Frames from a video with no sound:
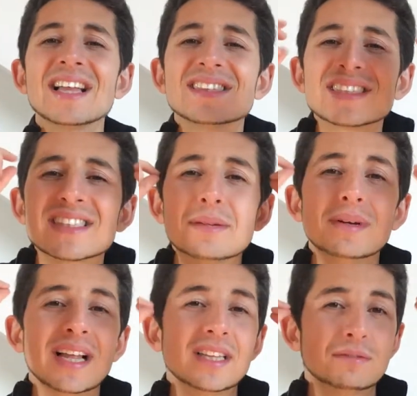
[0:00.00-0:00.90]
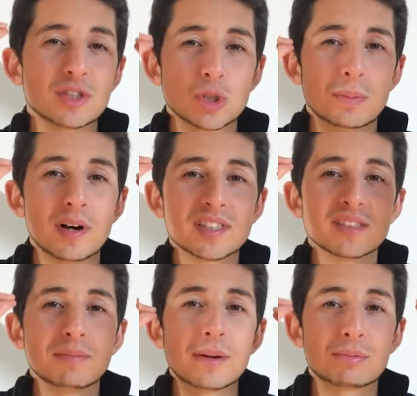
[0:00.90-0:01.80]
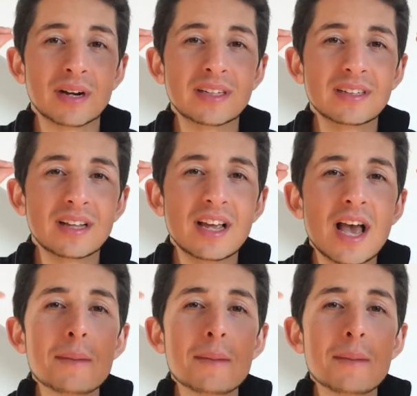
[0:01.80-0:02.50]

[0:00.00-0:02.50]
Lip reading: and to stimulate the visual parts of my brain,